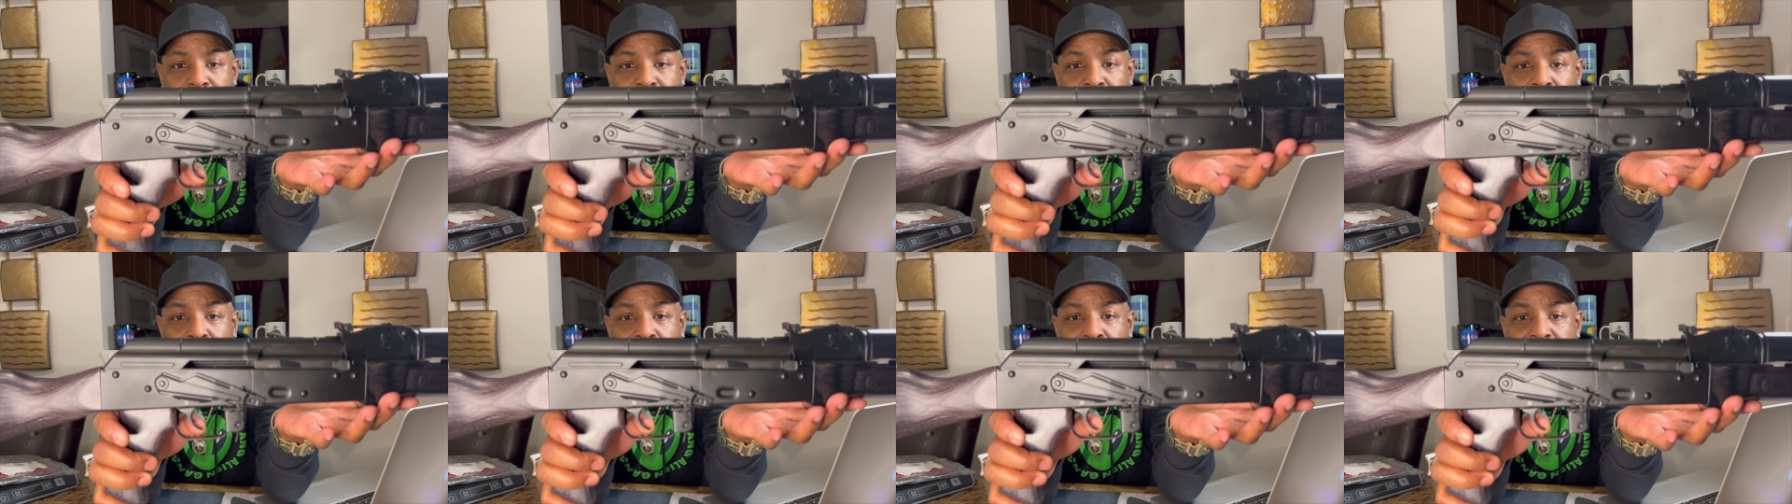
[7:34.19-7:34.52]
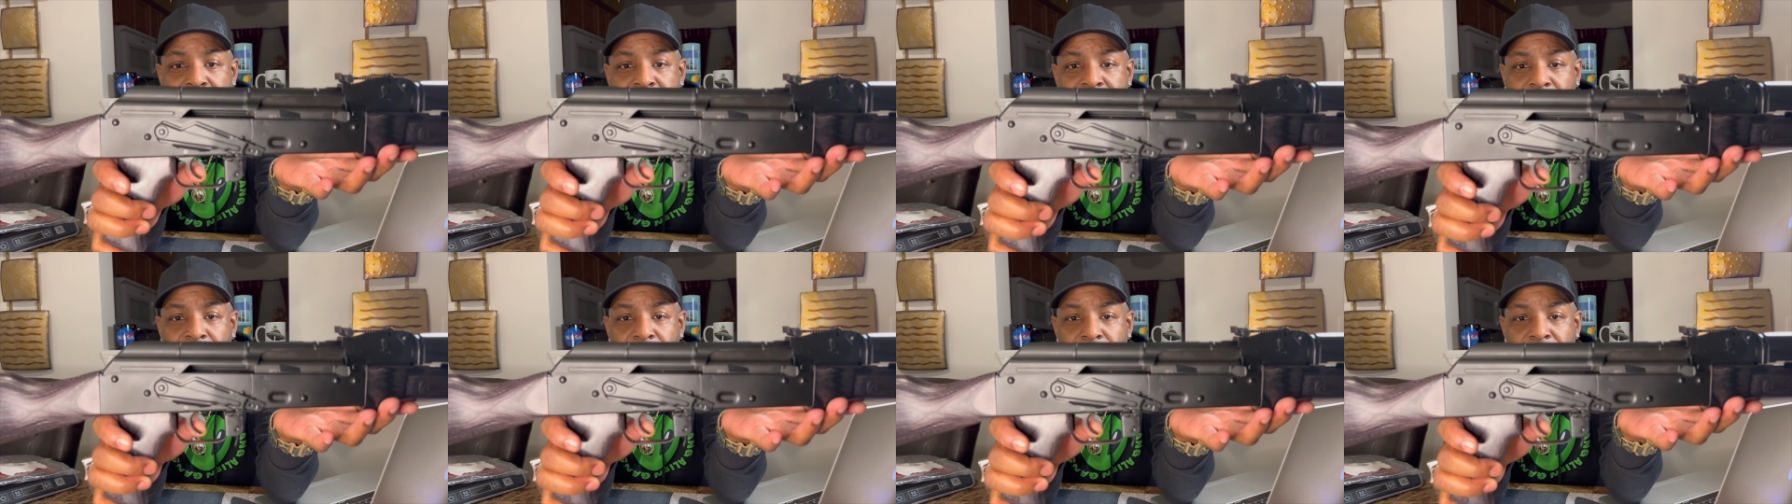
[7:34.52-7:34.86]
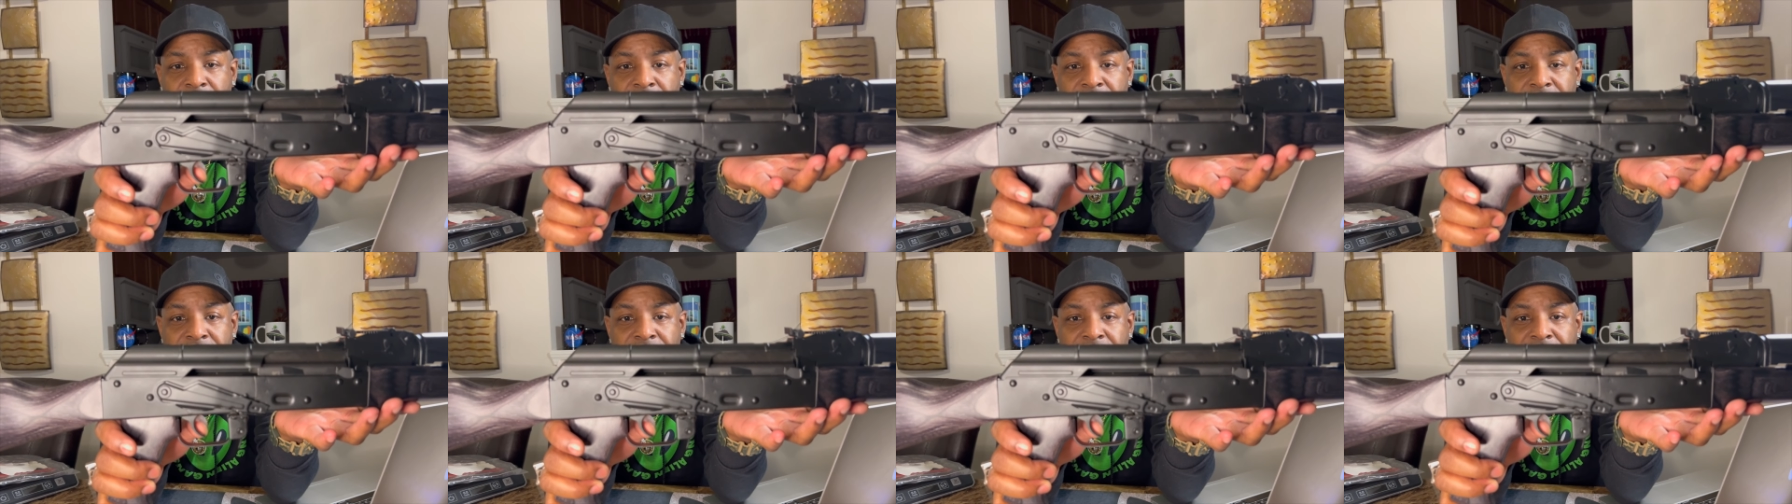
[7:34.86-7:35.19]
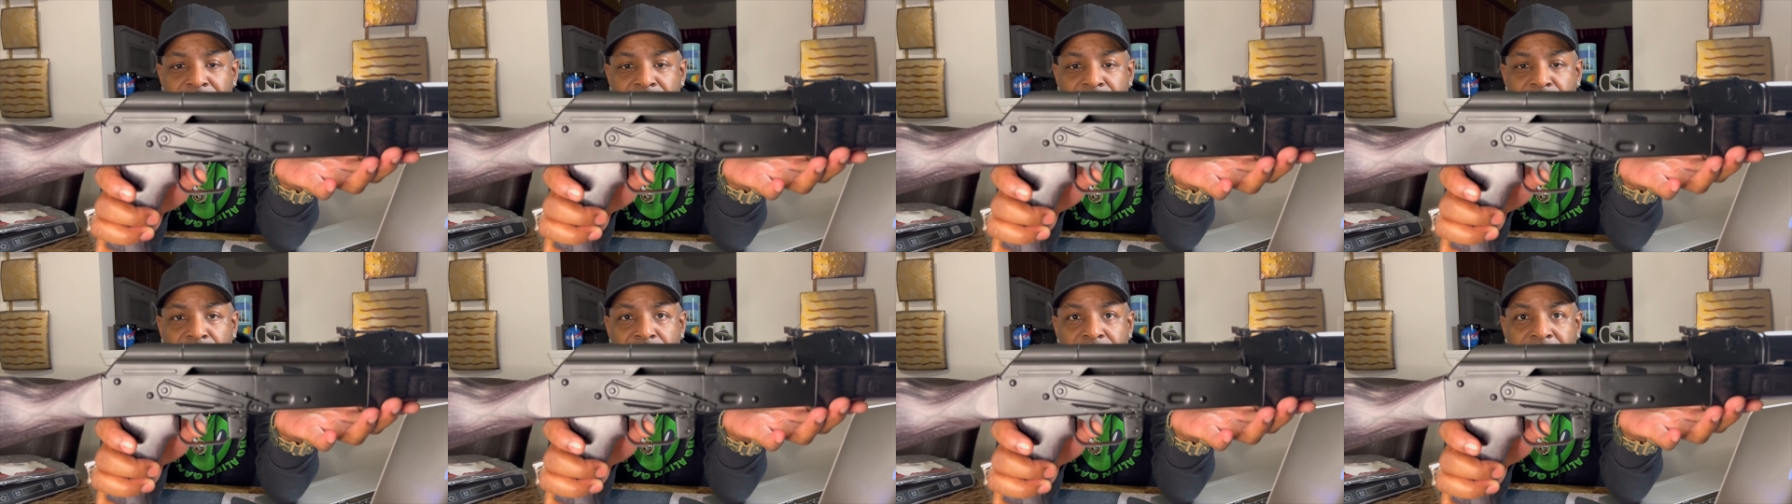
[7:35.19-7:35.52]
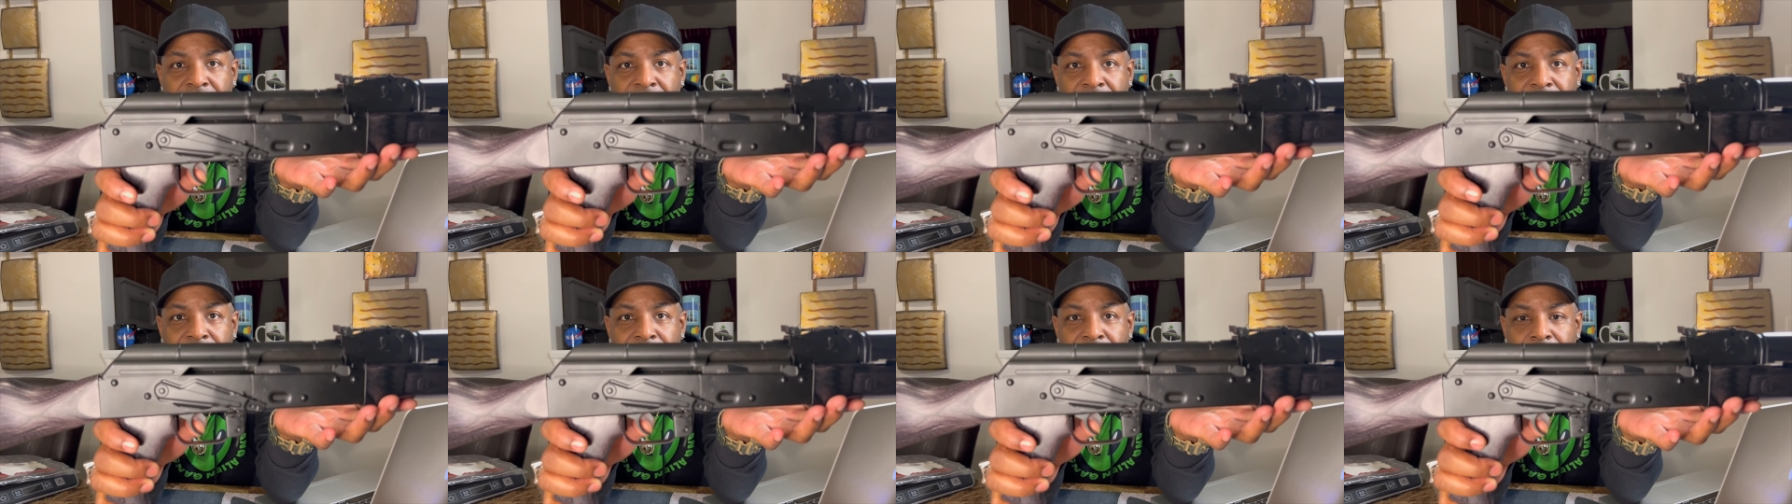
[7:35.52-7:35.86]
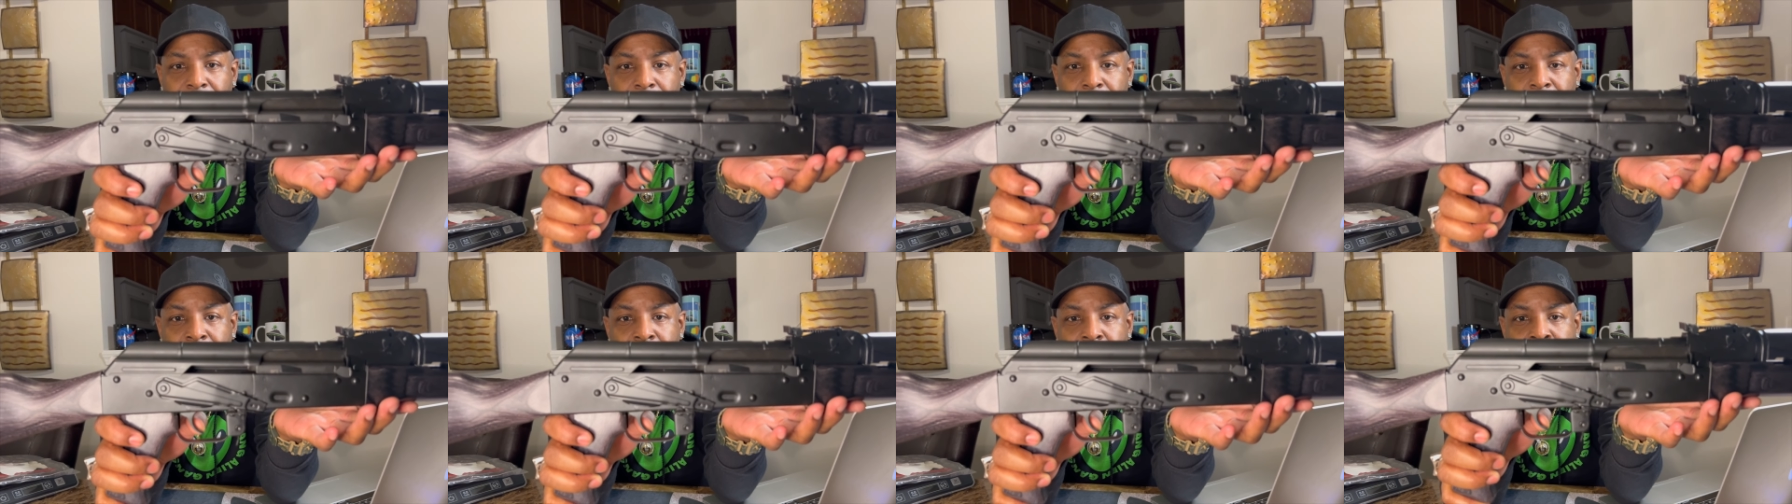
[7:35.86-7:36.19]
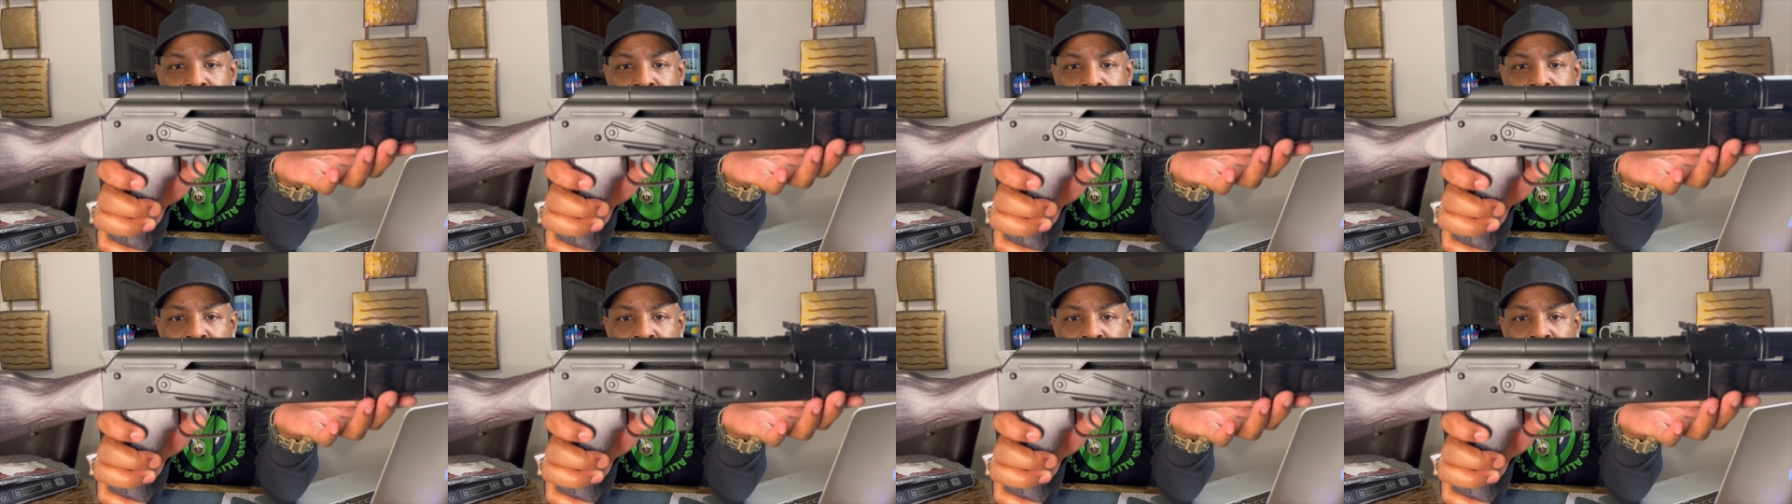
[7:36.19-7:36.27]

All right, so this is your take up